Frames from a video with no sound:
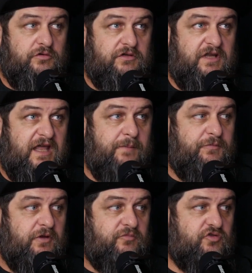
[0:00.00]
keep
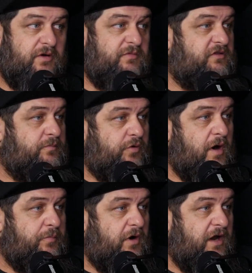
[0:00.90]
them trimmed at the
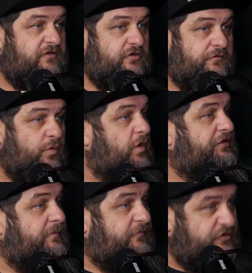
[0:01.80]
proper height, so if you want
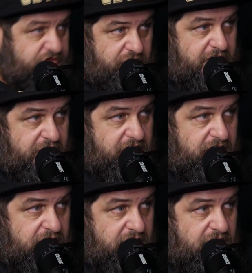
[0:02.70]
them for screening,
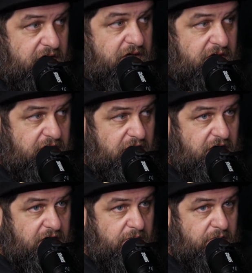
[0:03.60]
right?
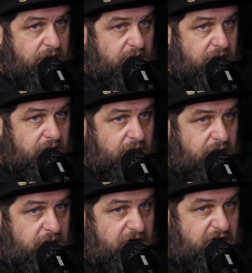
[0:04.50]
Um,
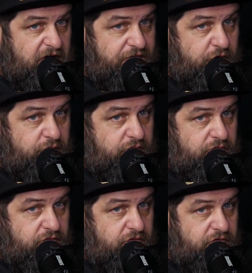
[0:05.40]
if you
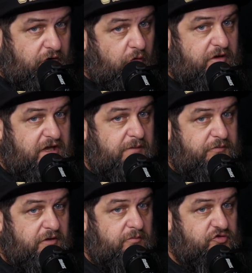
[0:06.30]
don't keep
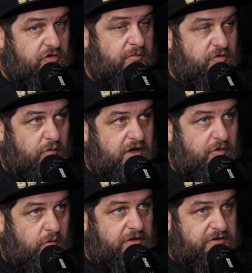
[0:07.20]
them trimmed the way
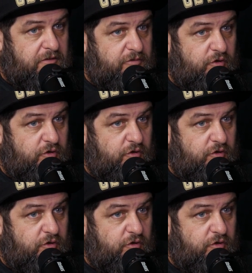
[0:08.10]
you want them, you